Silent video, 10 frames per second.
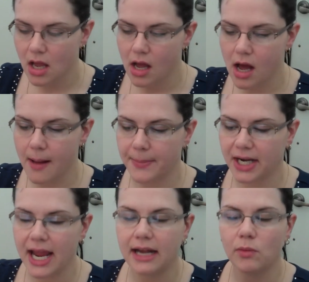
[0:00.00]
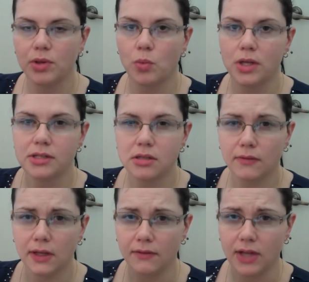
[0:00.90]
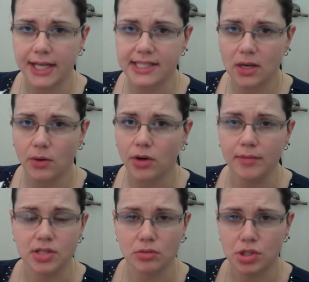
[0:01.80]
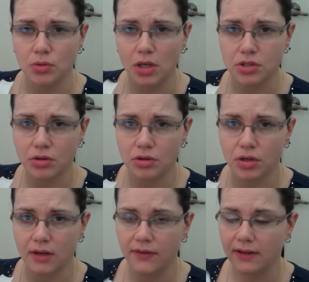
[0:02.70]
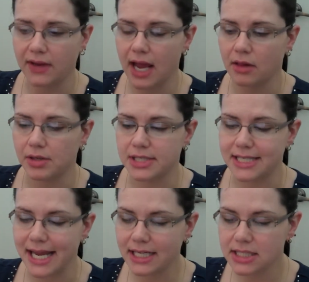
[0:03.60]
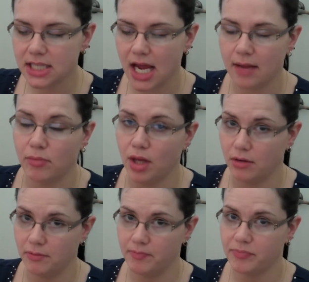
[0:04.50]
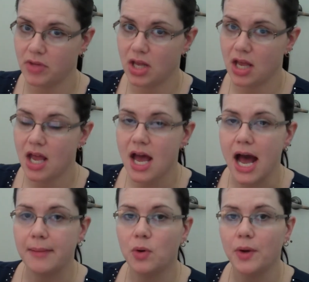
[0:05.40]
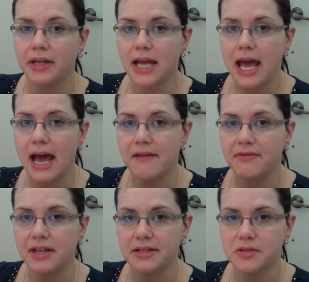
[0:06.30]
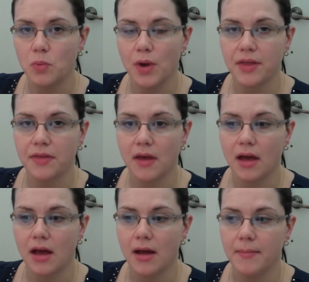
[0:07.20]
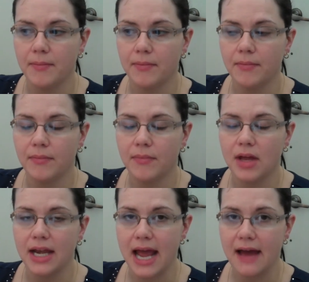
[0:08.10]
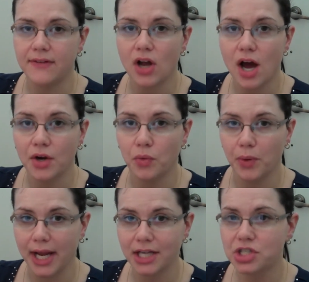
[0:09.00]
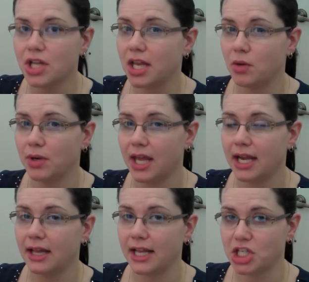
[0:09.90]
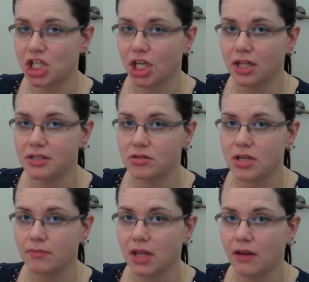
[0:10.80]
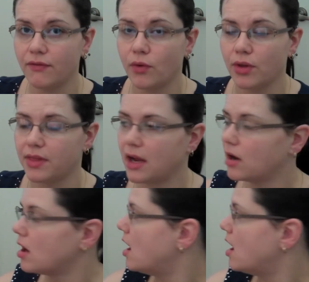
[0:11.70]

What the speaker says: But I had it with 1 serving of light sour cream, so 235 calories. Next time, though, I'm going to have this with an avocado ranch, like you would get at like Chili's or something for their,